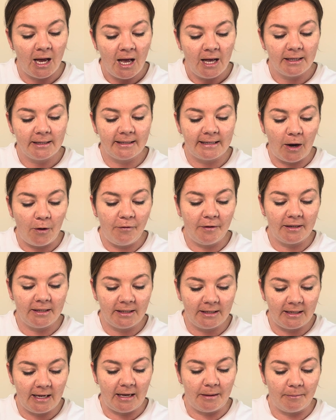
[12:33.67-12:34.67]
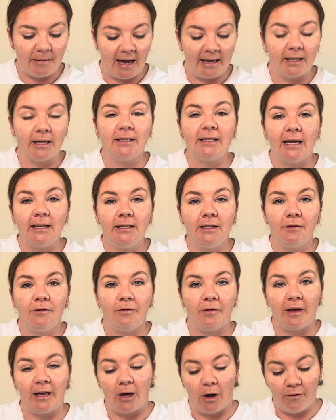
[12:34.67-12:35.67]
self-esteem and
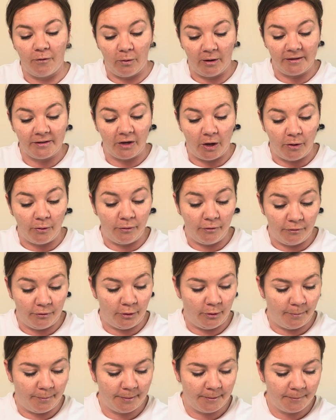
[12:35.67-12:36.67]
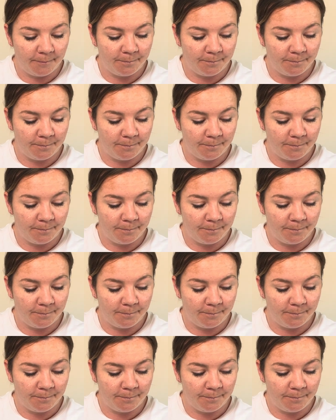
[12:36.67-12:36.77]
identity of one's own group.